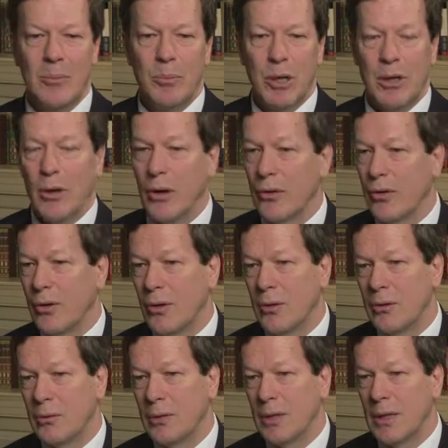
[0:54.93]
But
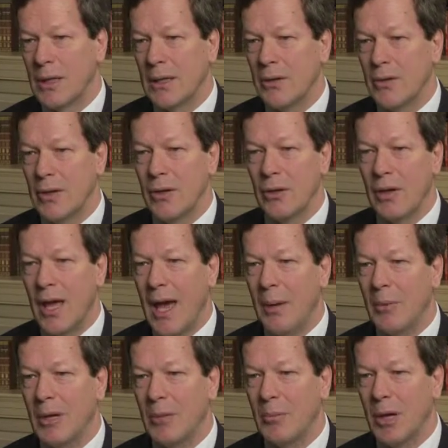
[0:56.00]
also senior
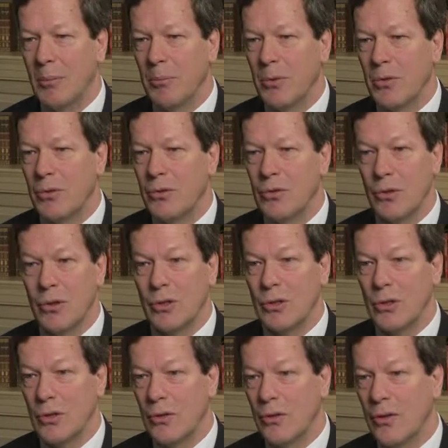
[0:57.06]
cabinet members, George
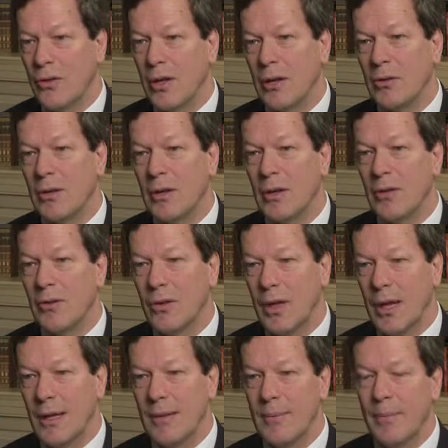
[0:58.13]
Shultz, the Secretary of
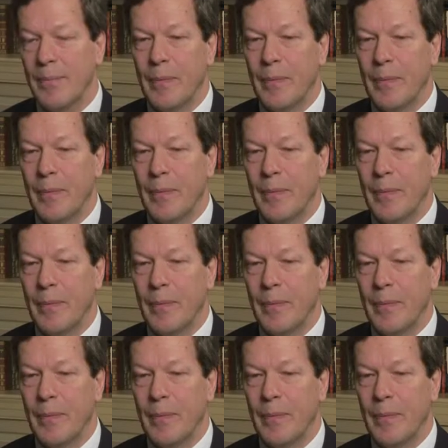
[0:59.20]
State,